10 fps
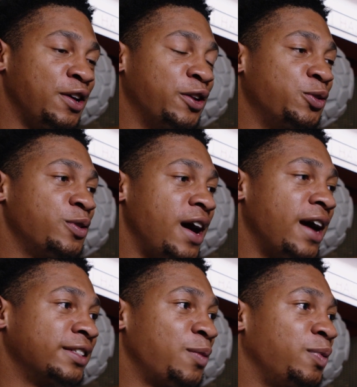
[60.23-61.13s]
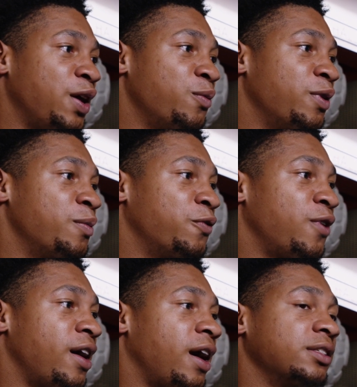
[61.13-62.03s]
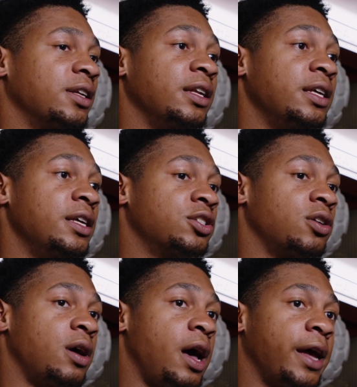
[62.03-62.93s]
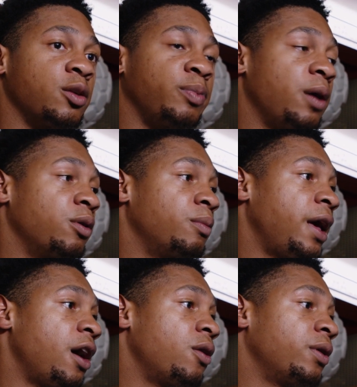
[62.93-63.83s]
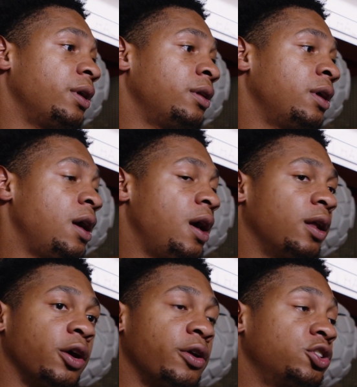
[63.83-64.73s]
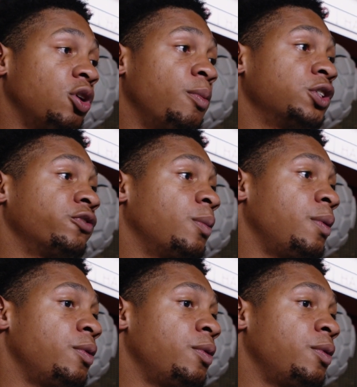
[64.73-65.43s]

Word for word: the two guys I played with before I got to the league, so I get to play with them now and learning so much from them.